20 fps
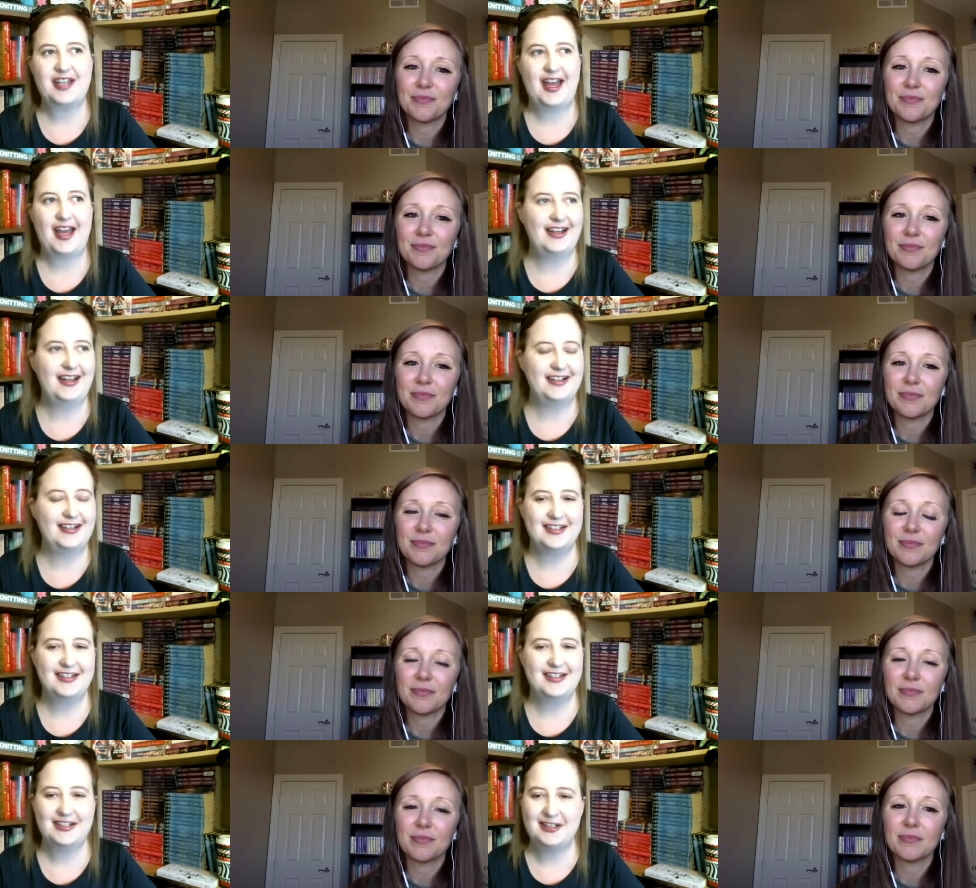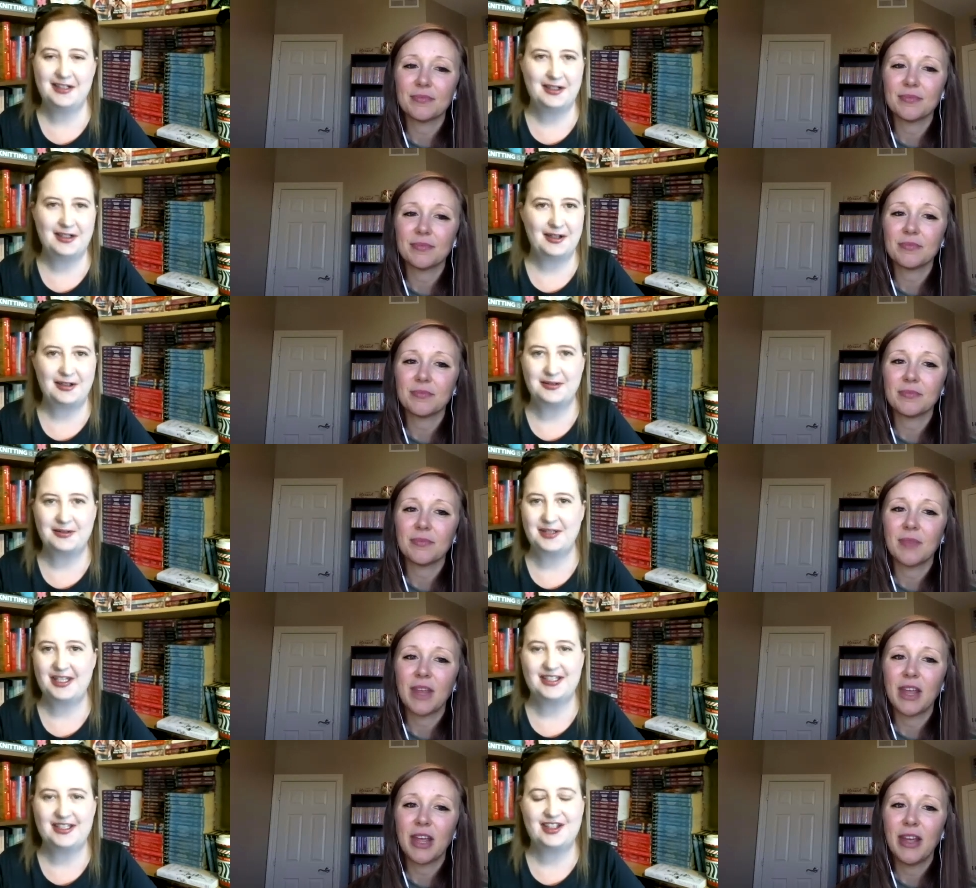Speaker 1: and you
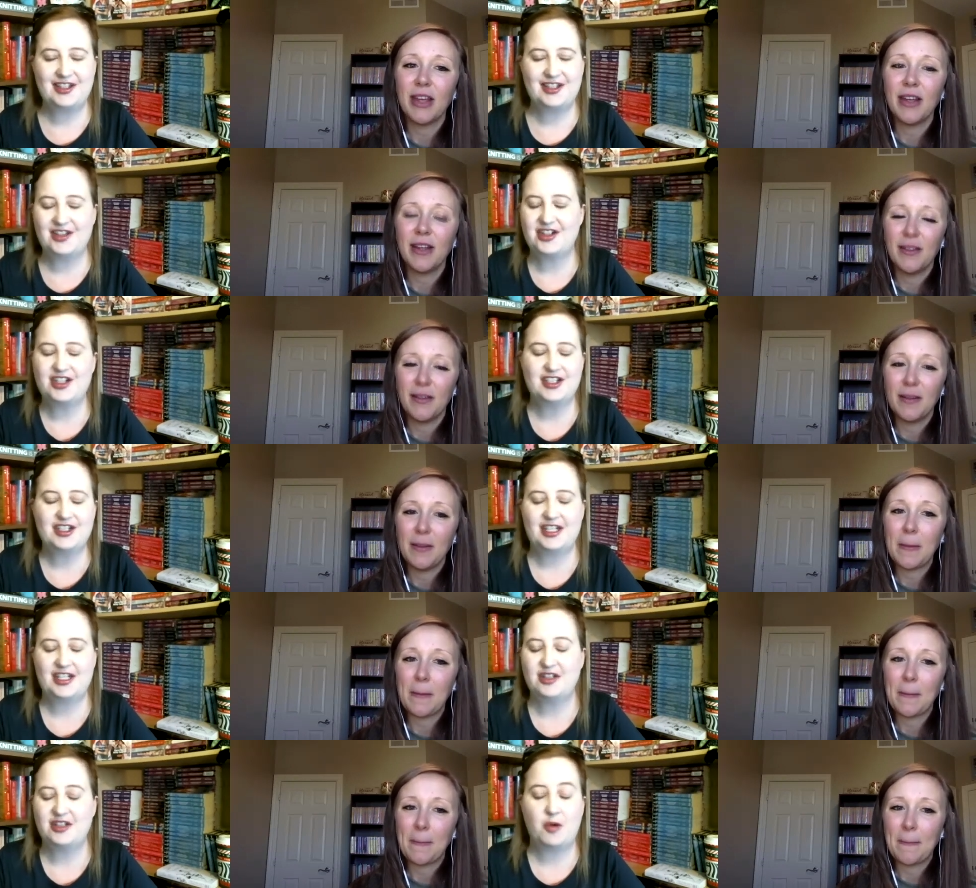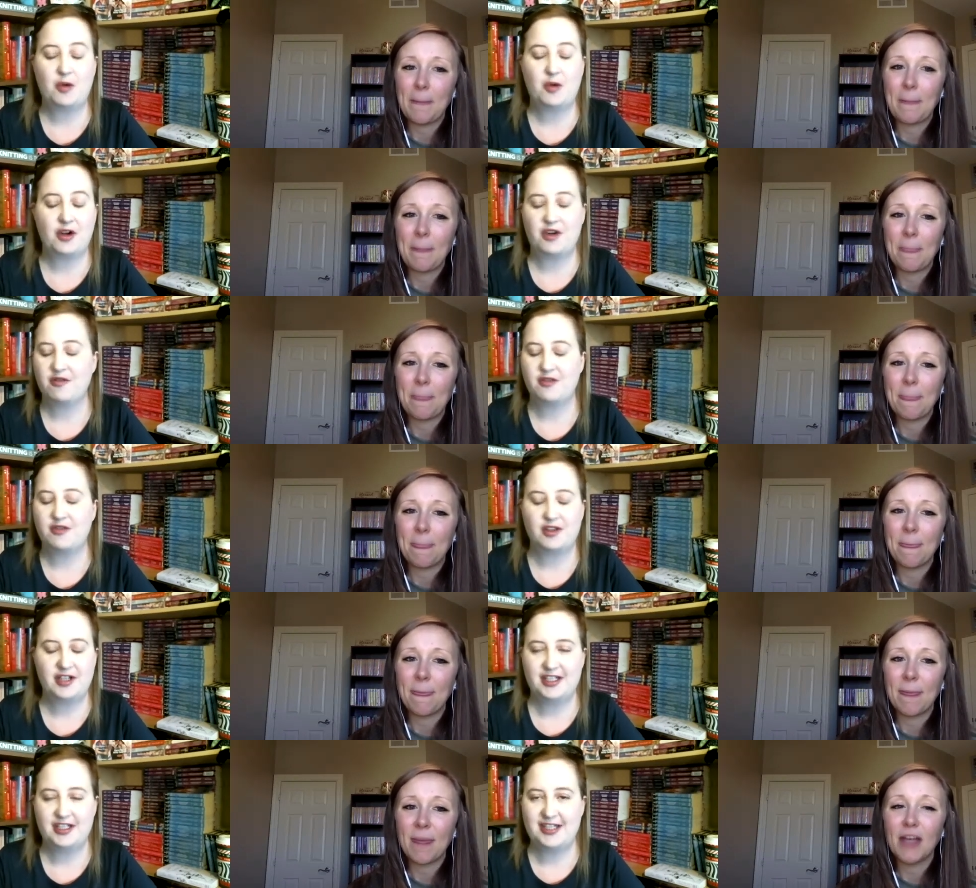know it, they're just it's
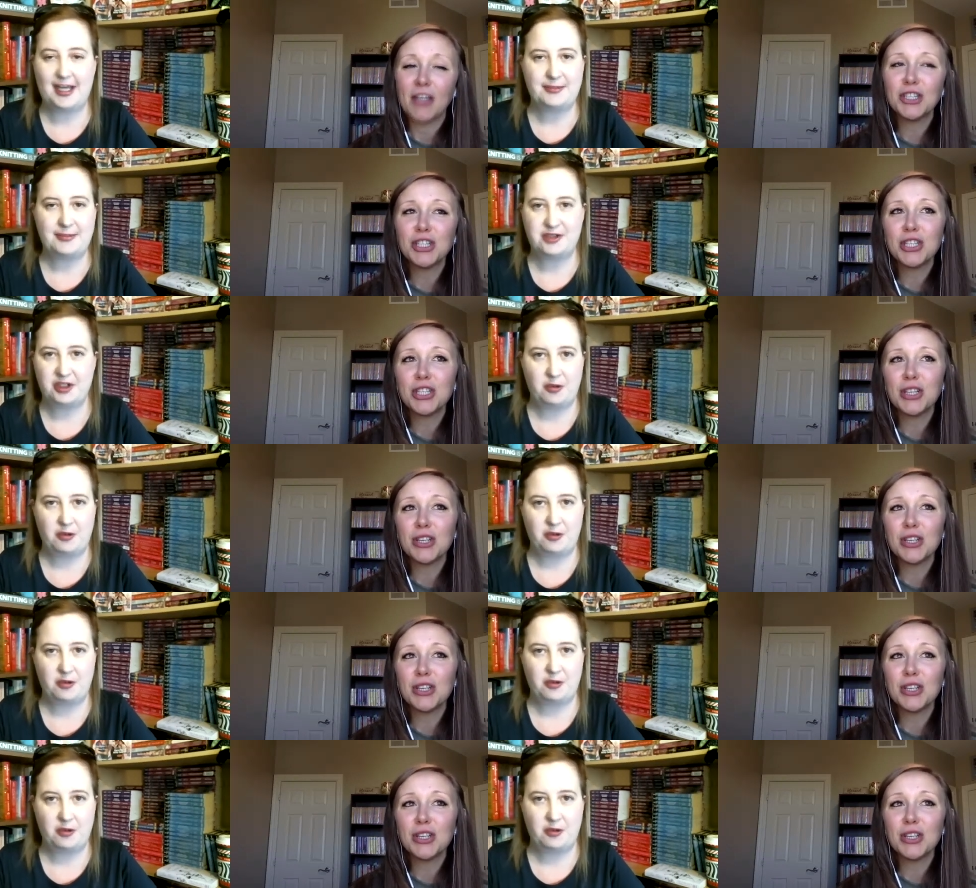wonderful. It's absolutely